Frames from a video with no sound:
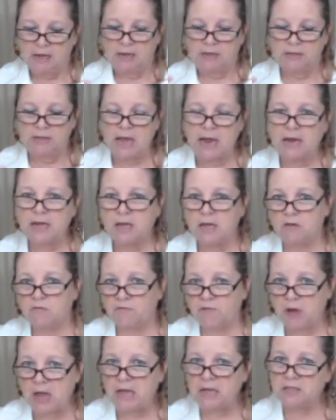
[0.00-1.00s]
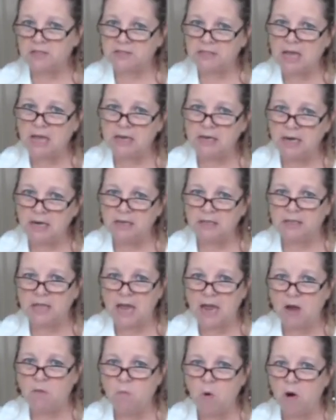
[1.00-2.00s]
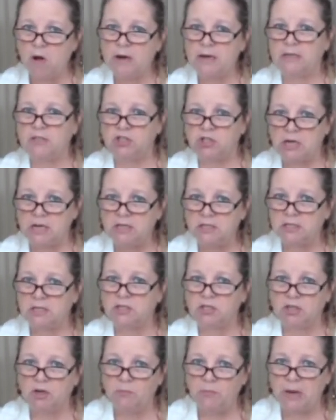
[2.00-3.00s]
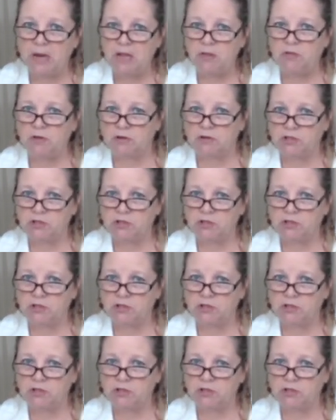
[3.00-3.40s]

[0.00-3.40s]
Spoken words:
They confessed that they wanted Jesus to be their